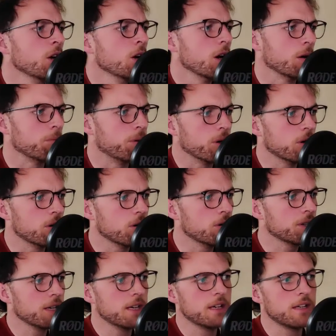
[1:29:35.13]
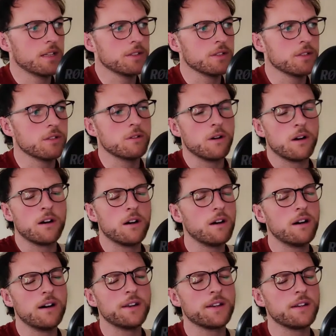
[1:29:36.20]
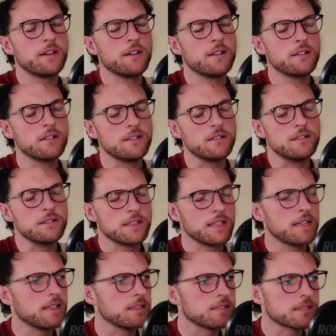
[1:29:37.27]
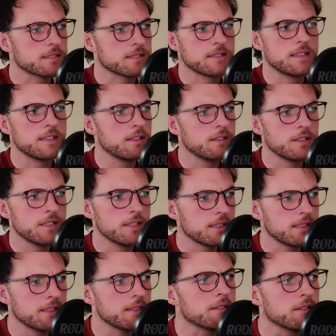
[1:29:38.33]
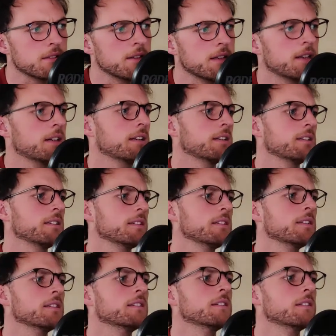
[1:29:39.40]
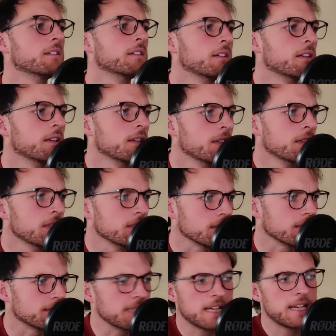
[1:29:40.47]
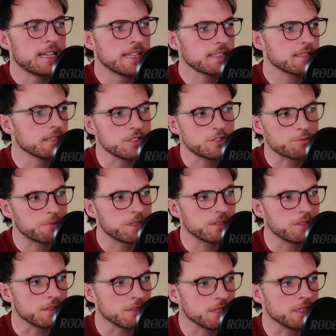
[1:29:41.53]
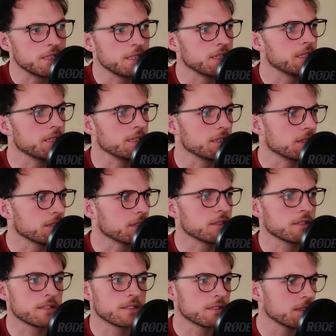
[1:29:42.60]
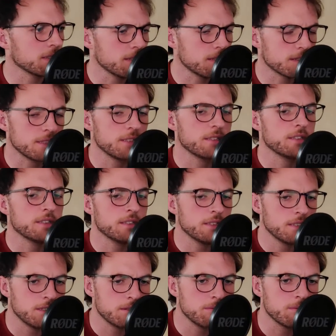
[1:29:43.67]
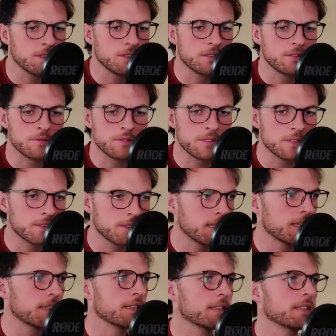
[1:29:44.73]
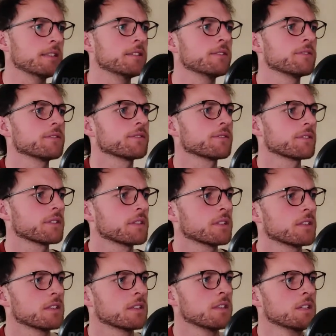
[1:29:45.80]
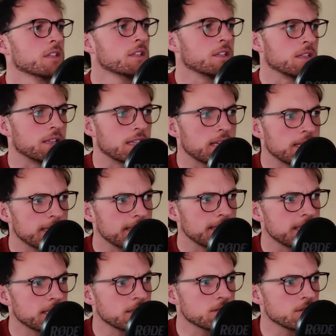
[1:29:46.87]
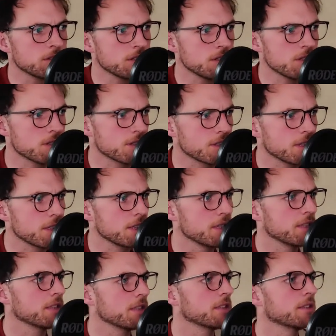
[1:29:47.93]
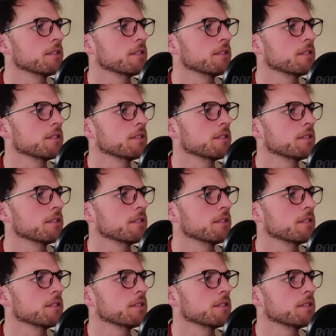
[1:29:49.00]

A boat on the water casts out a clear eye. The darkness beneath this is teeming with life. Lie down and sleep.